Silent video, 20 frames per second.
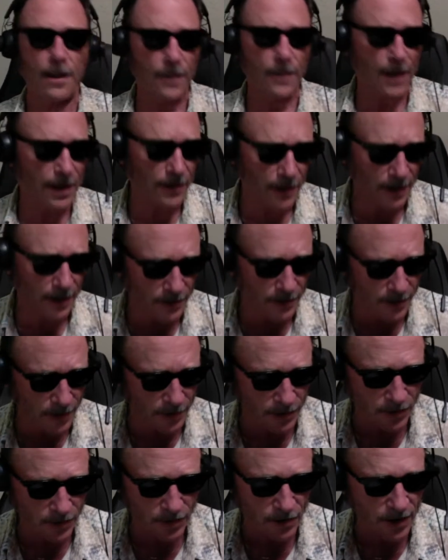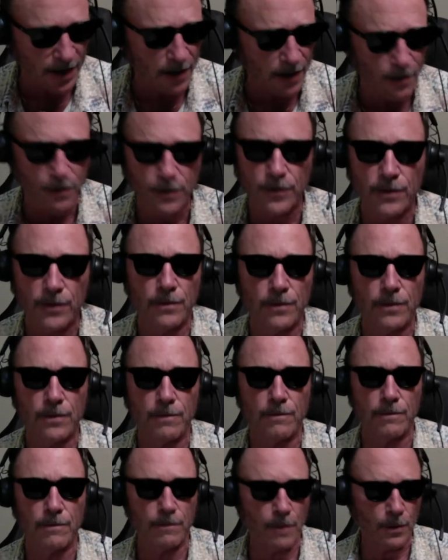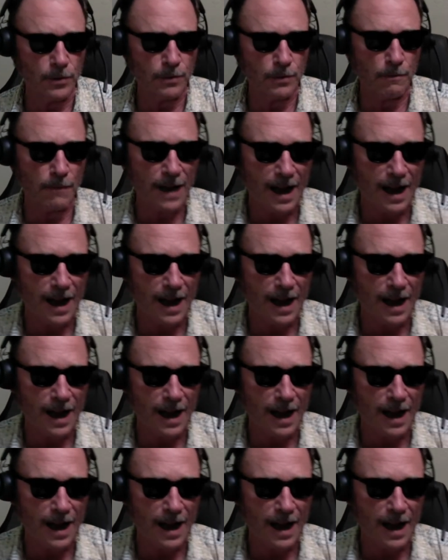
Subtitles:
That is the single most